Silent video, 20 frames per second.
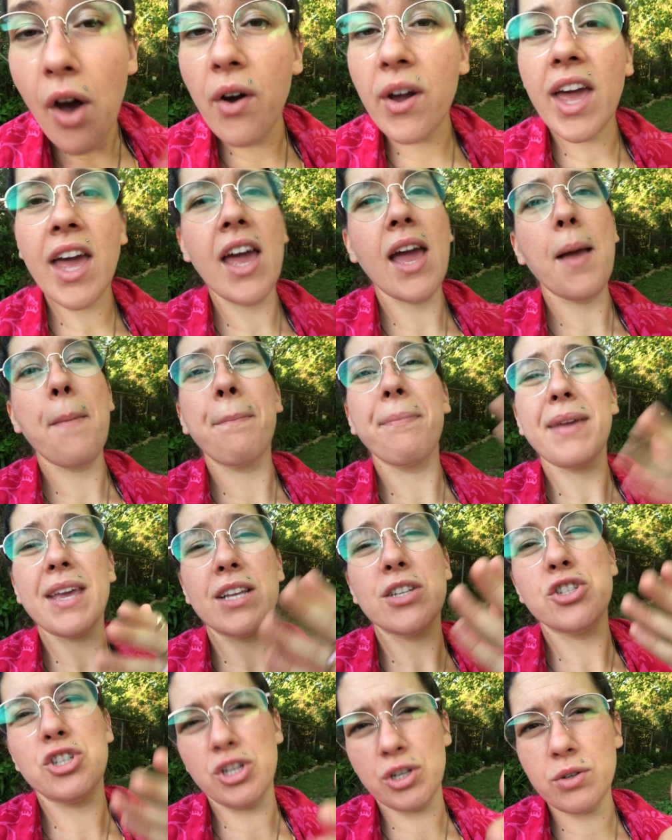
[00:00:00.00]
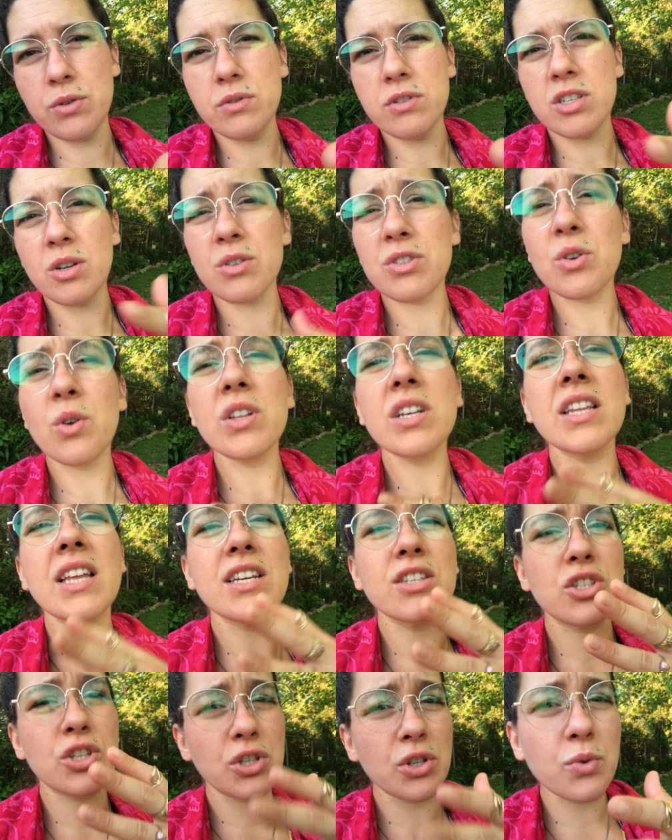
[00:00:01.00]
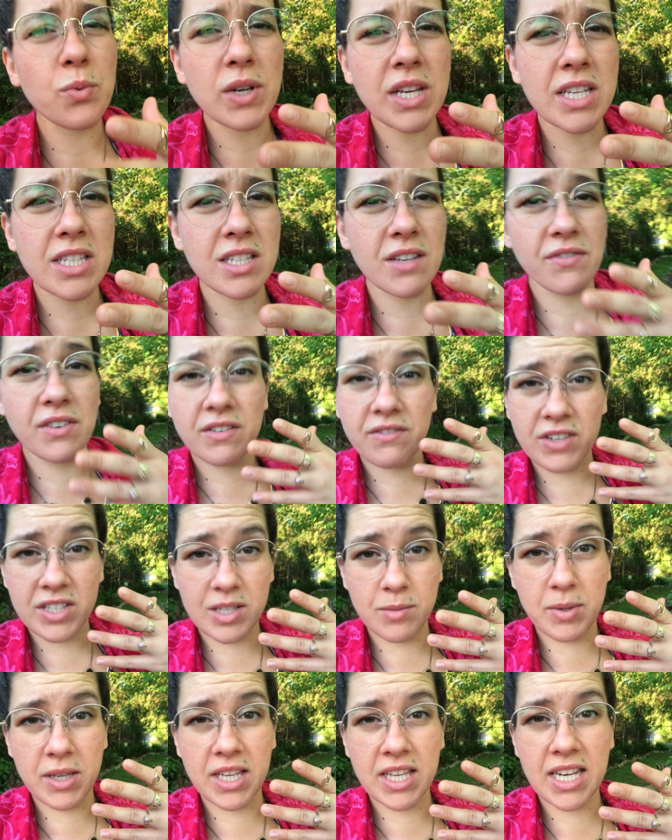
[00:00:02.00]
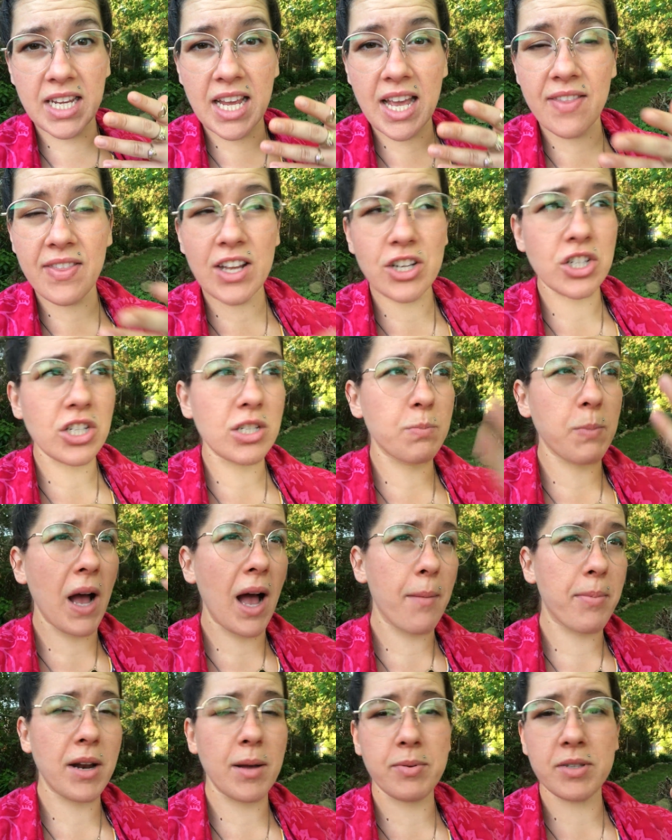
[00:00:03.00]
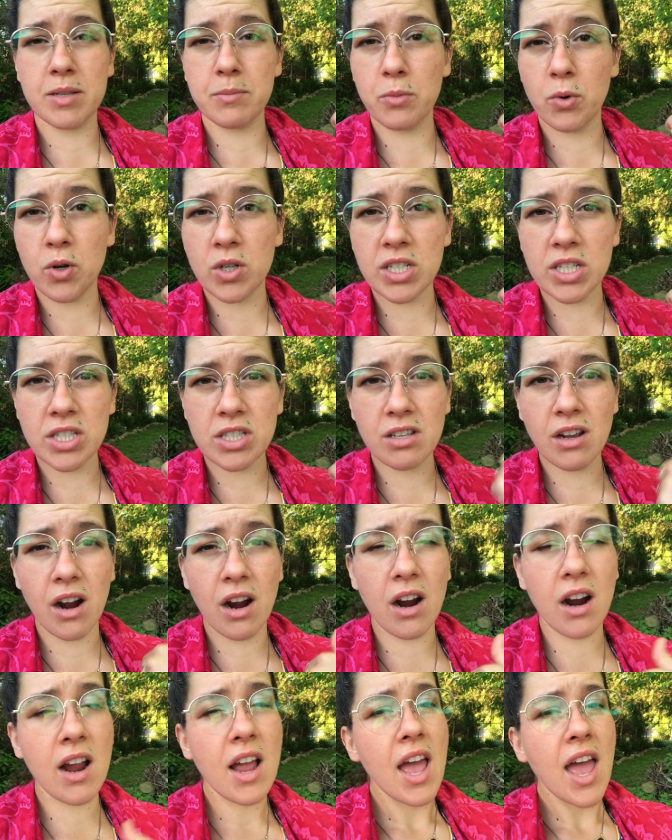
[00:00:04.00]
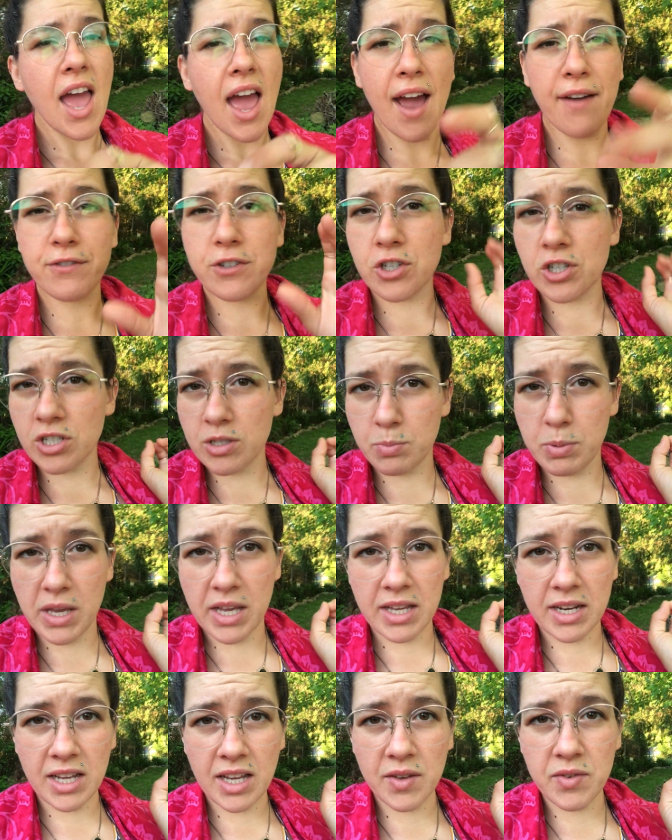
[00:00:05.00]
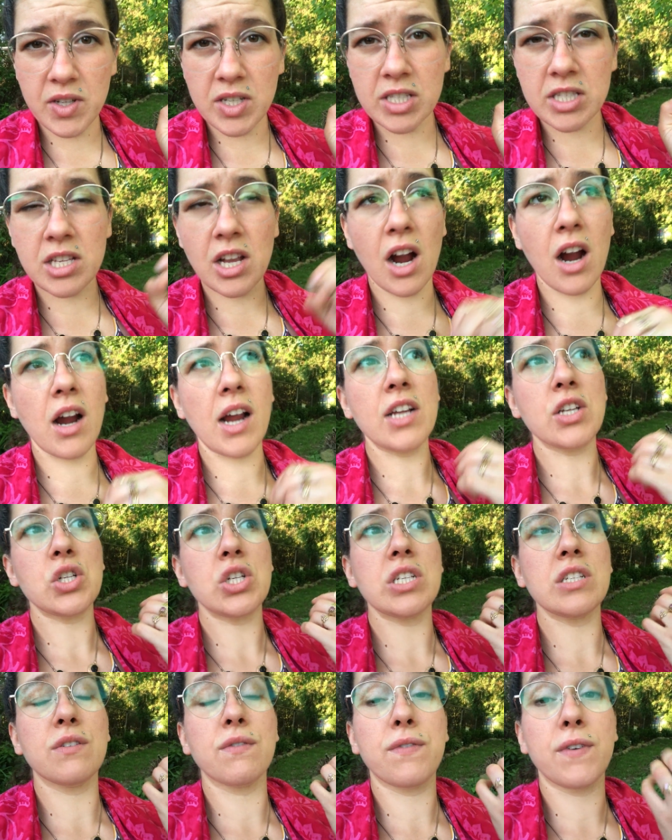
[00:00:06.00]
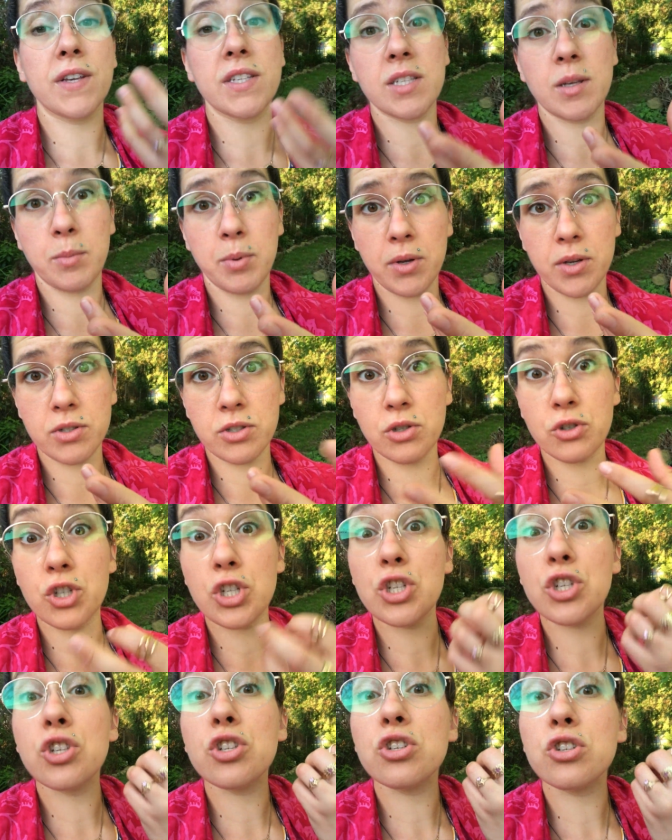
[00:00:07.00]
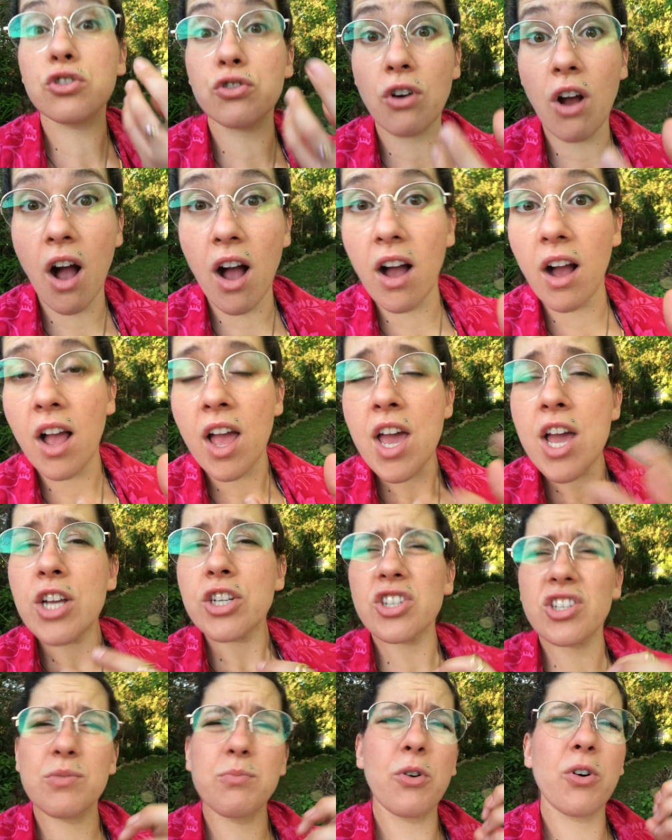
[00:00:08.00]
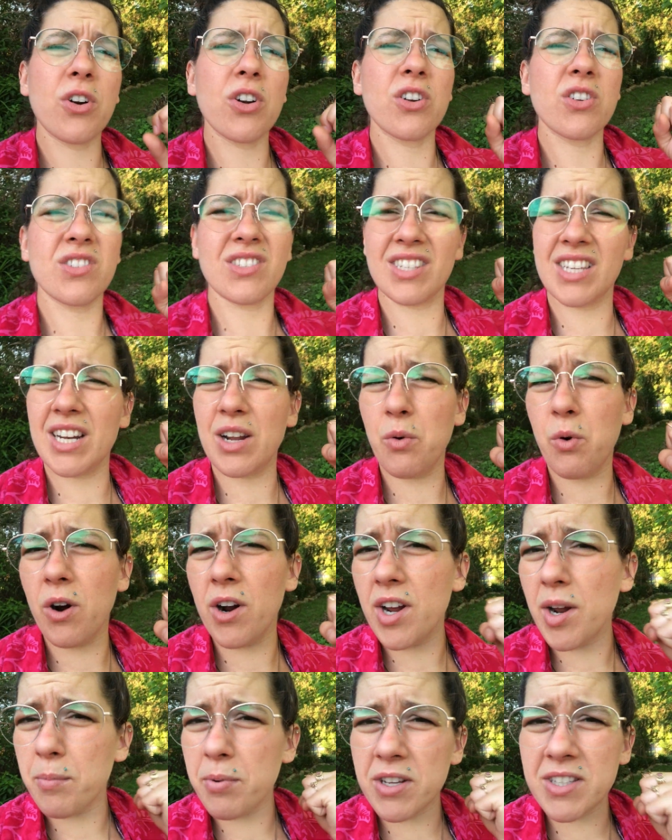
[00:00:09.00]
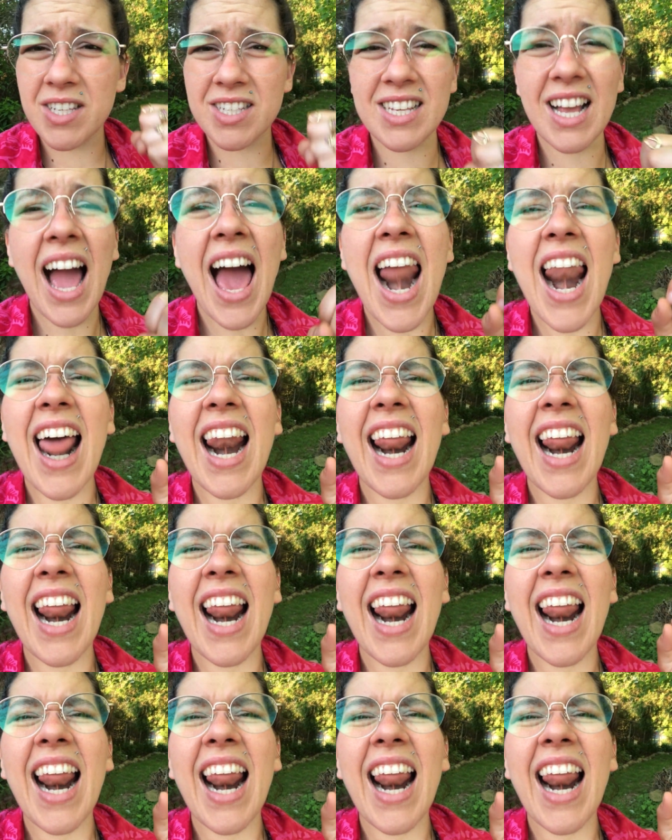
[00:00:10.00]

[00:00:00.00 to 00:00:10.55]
okay, mid-June. So it's only like 2 weeks of invisibility, and then she's popping up as a morning star after just being an evening star, and she's visible. So she's strong, she's more in her xena warrior princess like